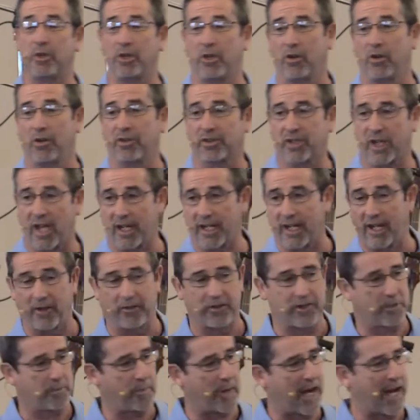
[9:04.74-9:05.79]
year old son here
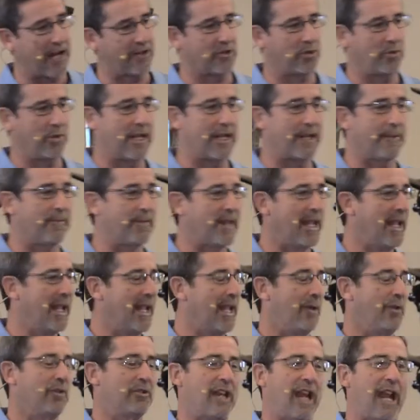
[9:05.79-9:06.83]
this past week.
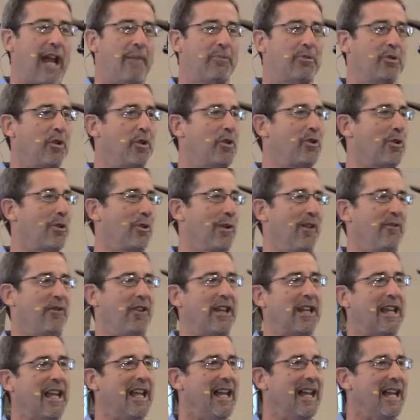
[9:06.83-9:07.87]
It was absolutely
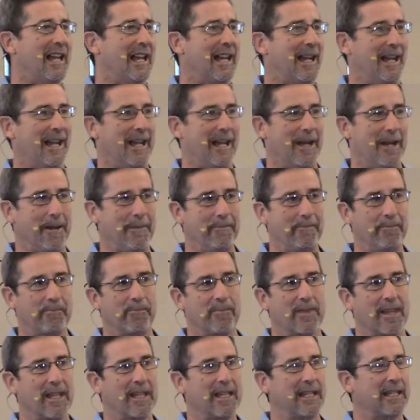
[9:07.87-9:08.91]
terrific. Um,
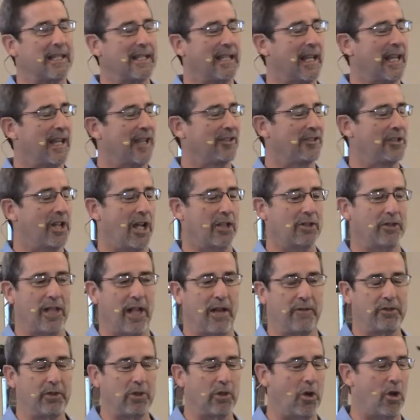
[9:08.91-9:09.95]
uh, Doug
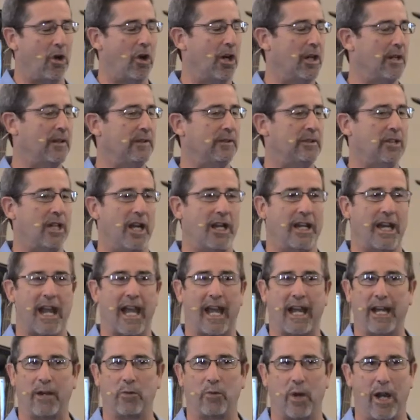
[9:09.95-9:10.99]
loved the Lord. Doug
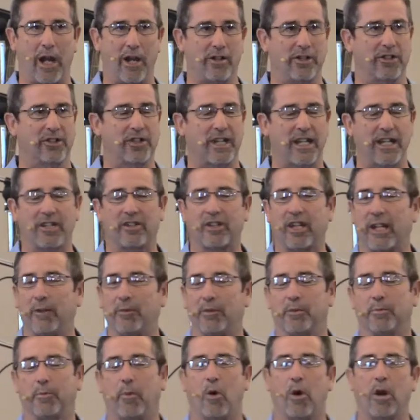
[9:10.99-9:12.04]
had a rare disease that he
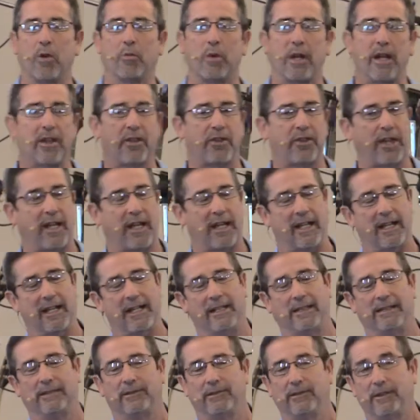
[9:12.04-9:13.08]
was born with,
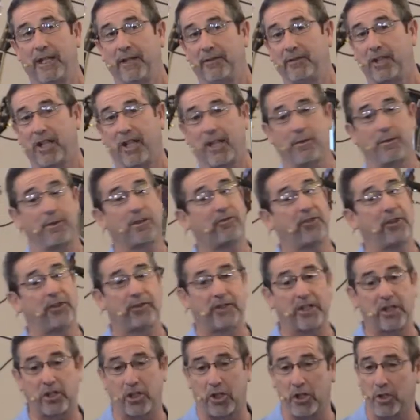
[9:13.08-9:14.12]
uh, lived till he was
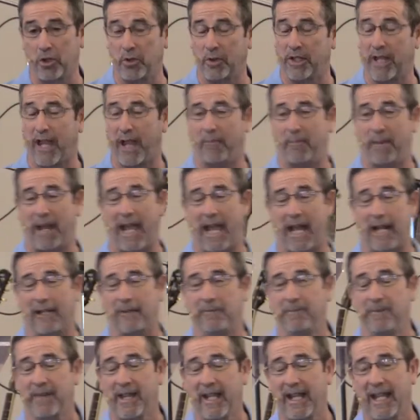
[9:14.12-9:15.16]
52 in that battle,
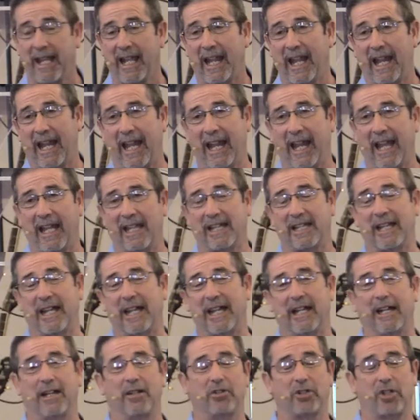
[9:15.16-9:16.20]
and
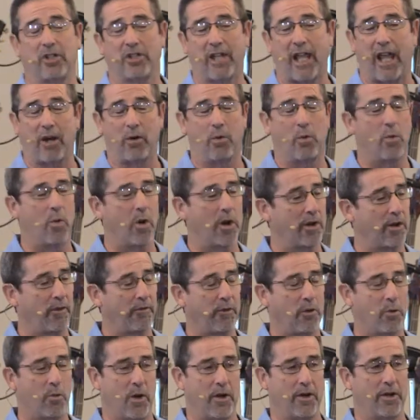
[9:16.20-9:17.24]
uh, just had a
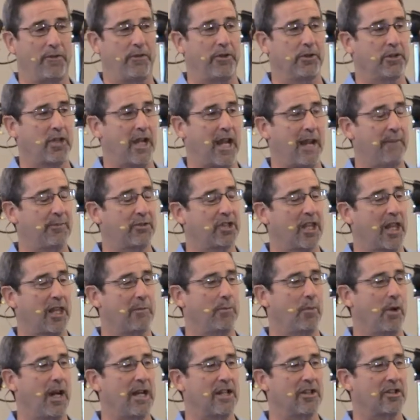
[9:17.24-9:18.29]
wonderful, wonderful time
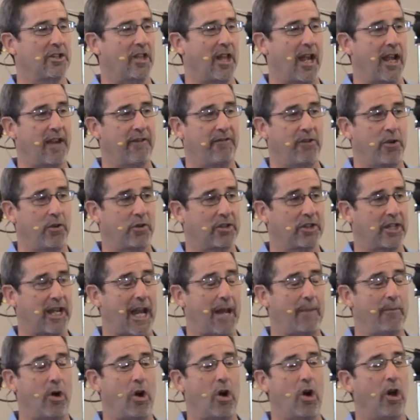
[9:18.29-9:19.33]
celebrating his life. Folks
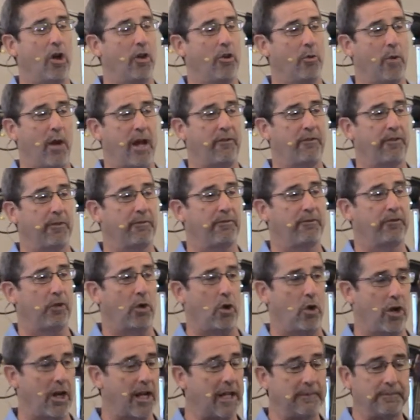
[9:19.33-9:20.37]
came all the way from
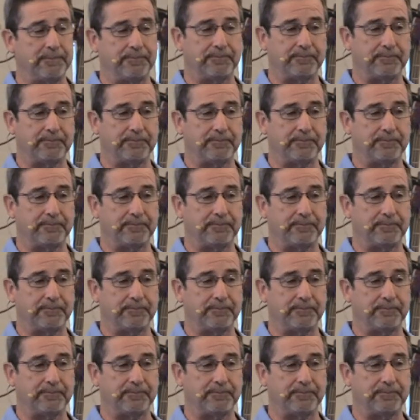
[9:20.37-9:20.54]
Florida